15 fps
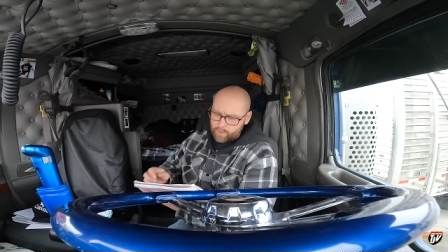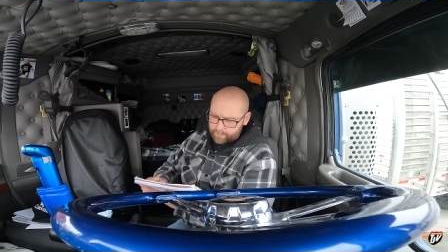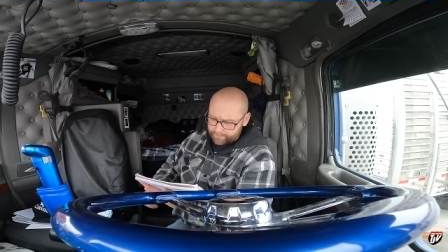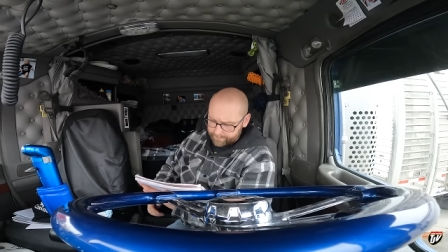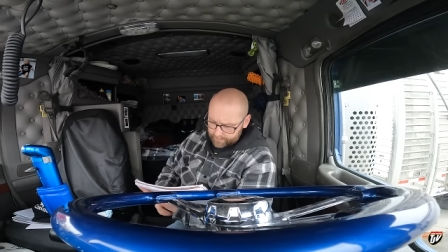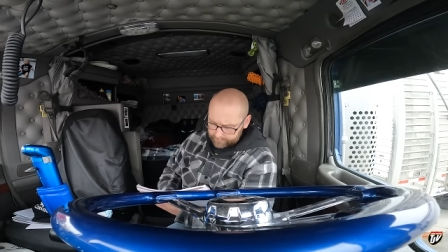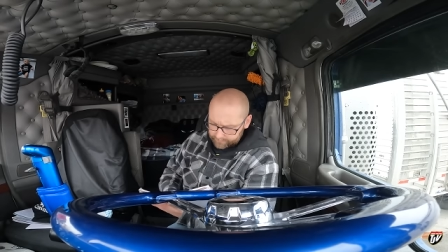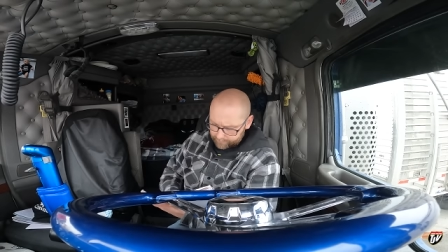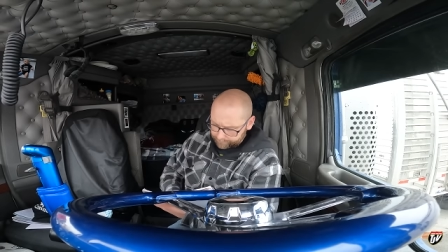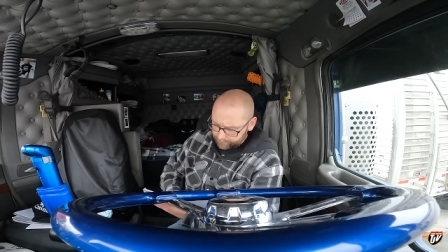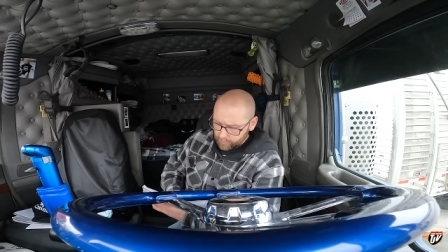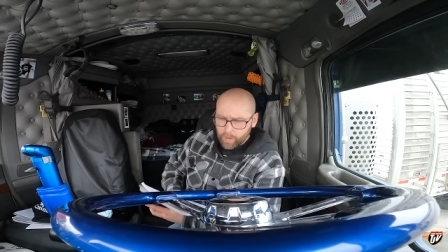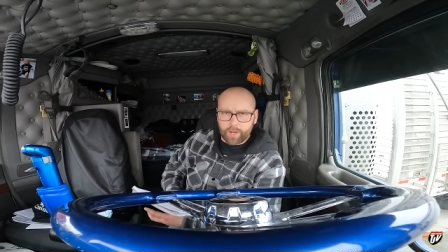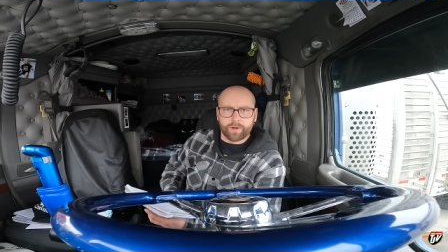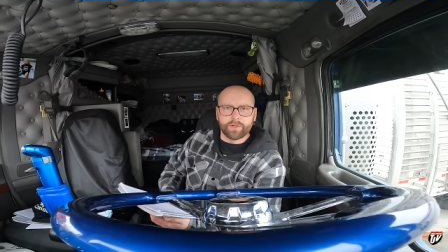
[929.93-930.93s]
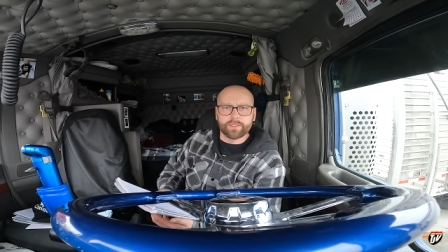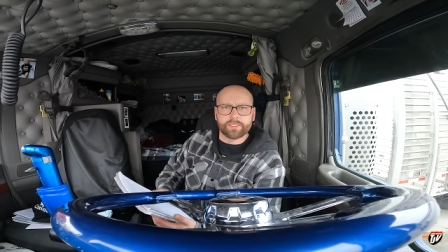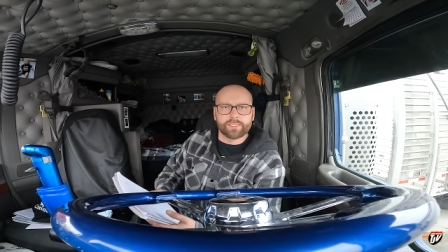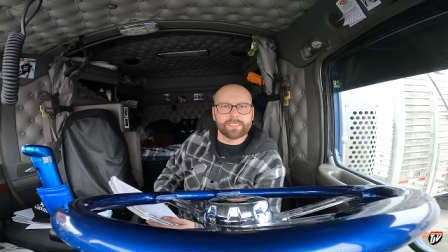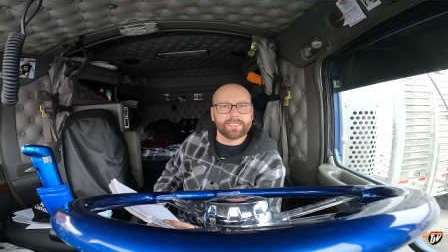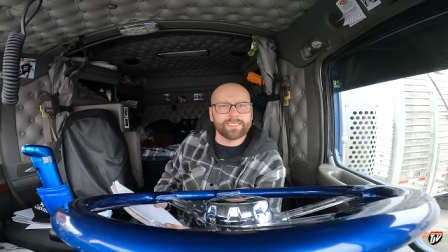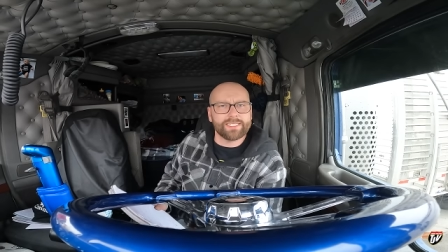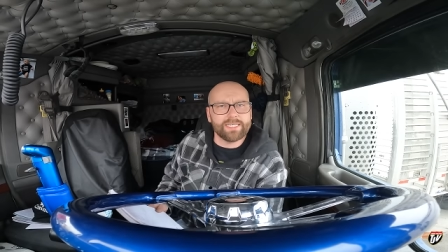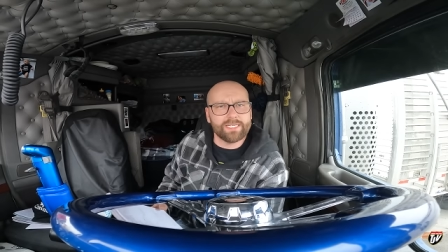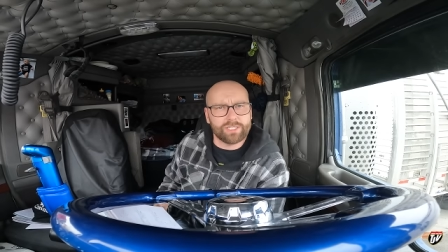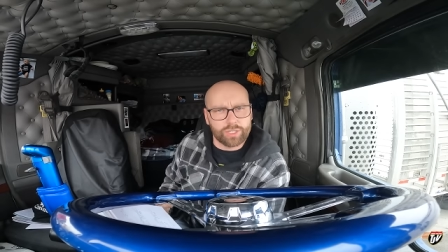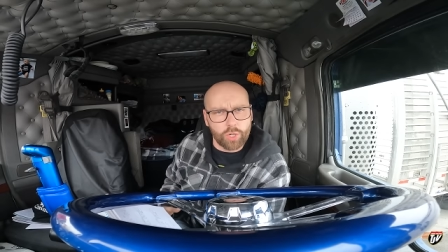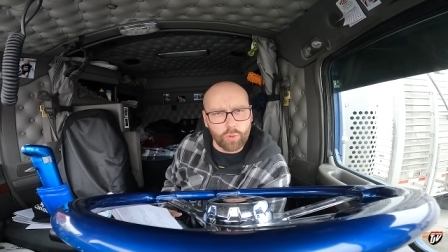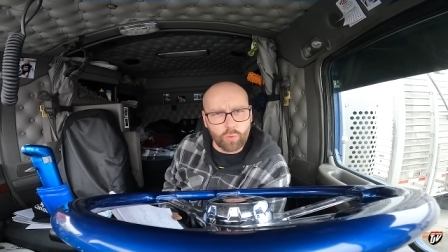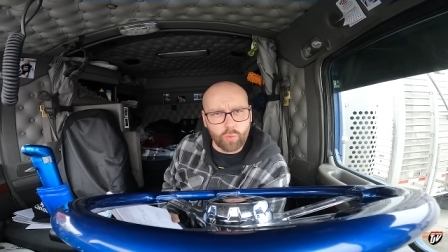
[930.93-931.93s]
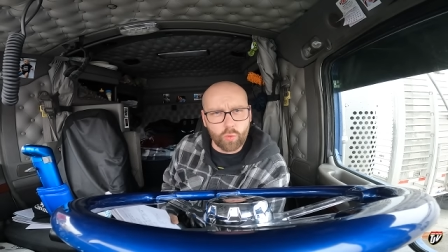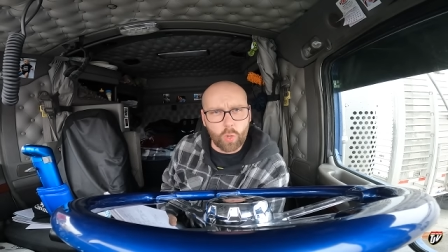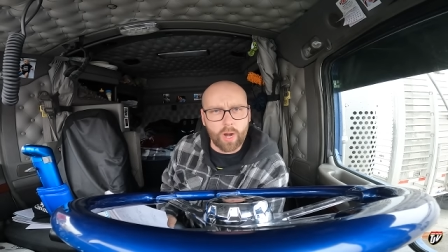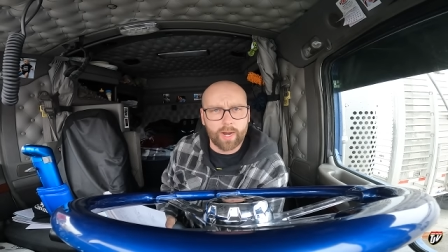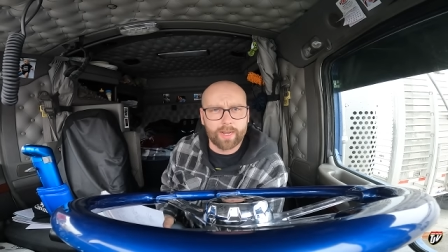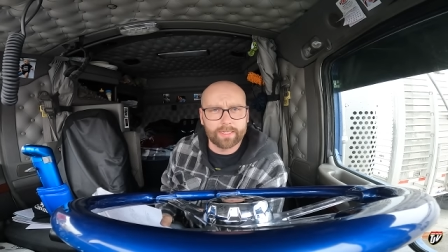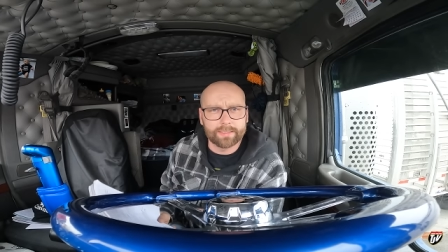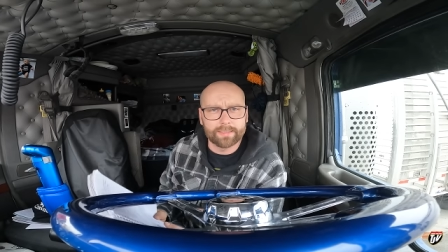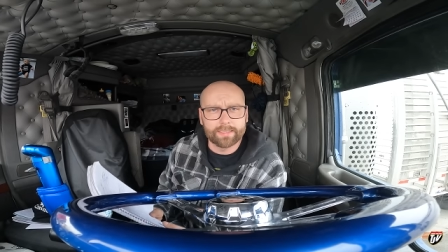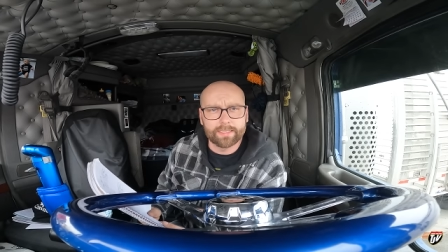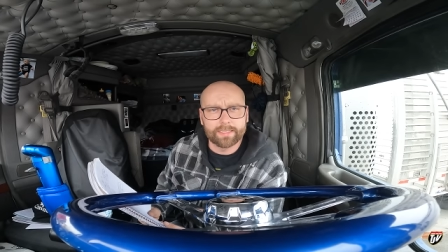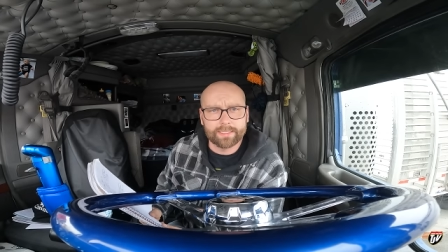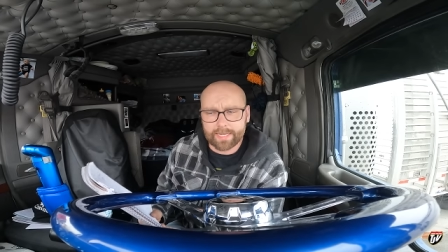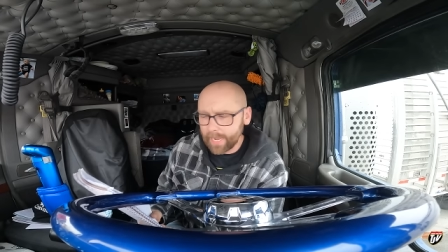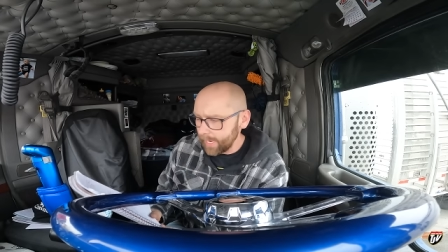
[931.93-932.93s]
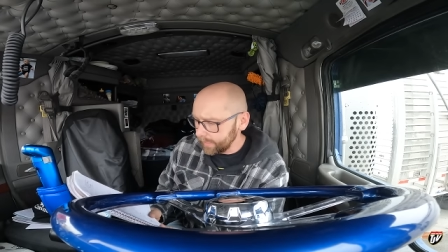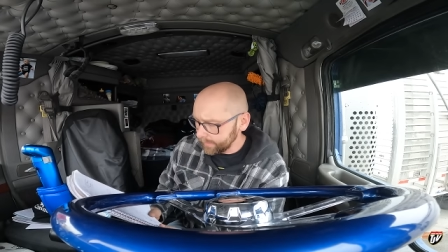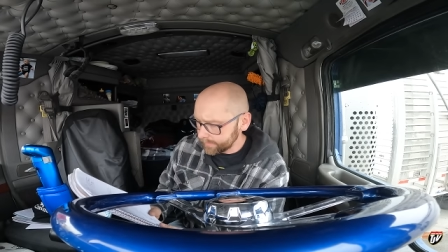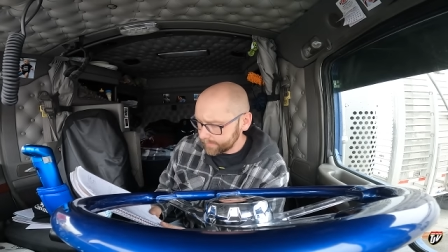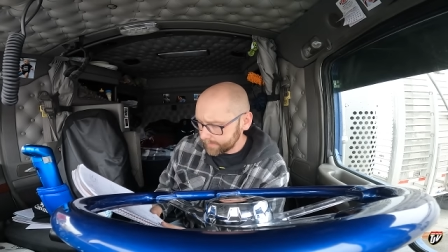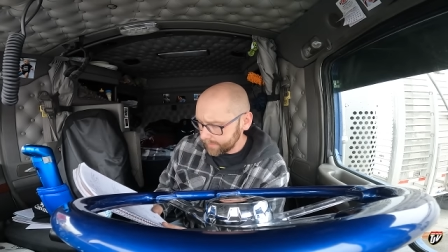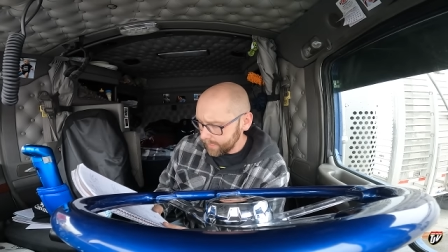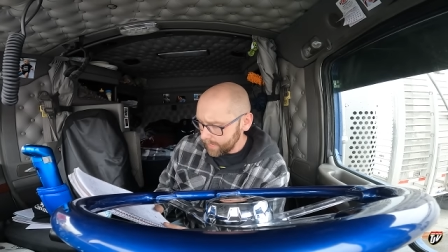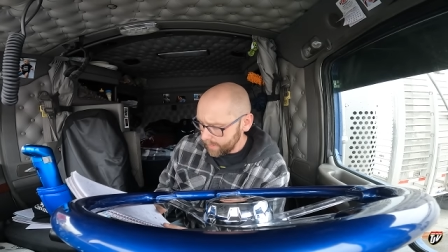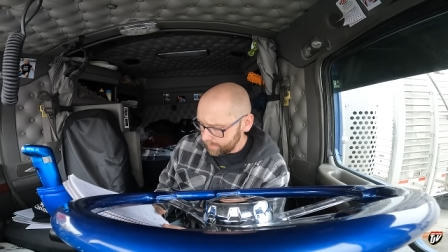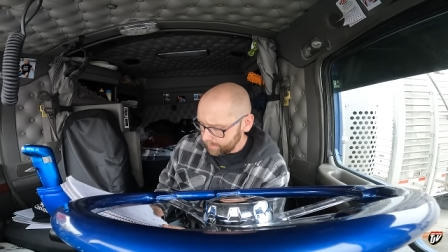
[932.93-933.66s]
We filled up for one hundred sixty-two gallons.